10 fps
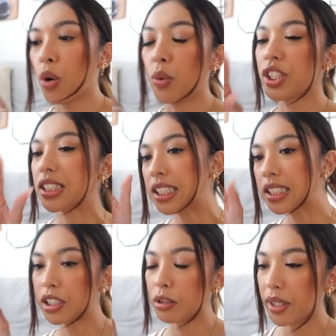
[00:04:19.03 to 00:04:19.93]
with just a
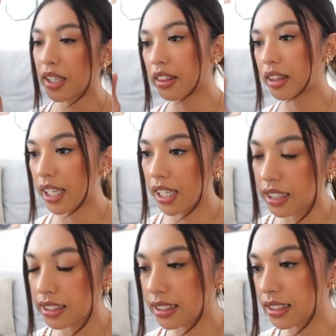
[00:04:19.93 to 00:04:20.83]
little bit of
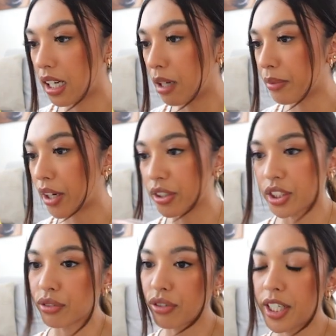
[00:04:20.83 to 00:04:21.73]
things that are
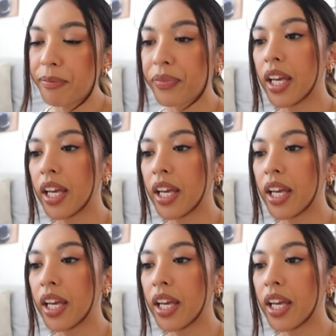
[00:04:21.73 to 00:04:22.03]
different.